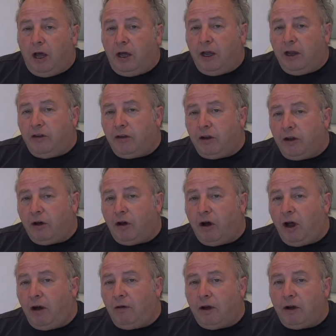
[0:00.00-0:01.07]
He's at the
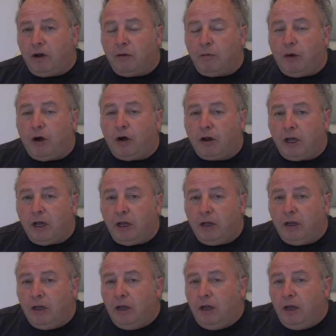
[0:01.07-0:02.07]
higher end of the market.